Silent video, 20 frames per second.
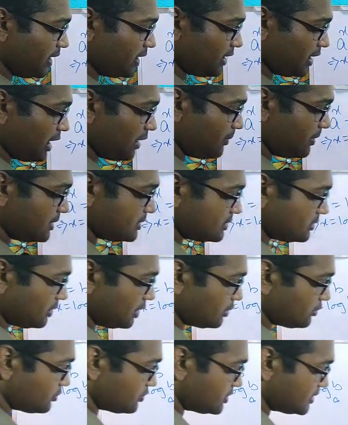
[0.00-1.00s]
AB is equal
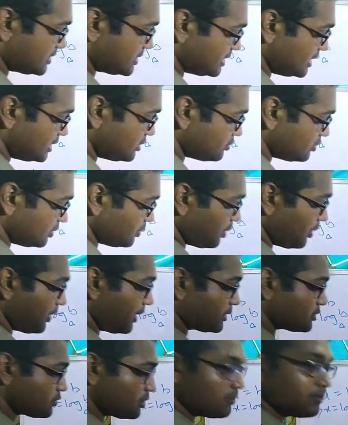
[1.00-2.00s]
to c to the power
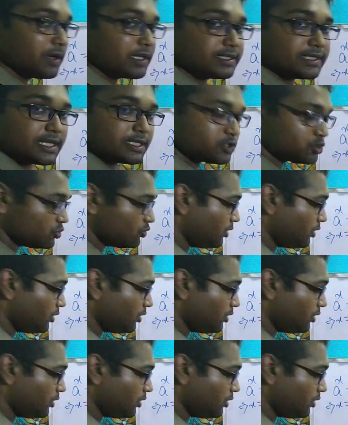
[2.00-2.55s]
x1 plus x2.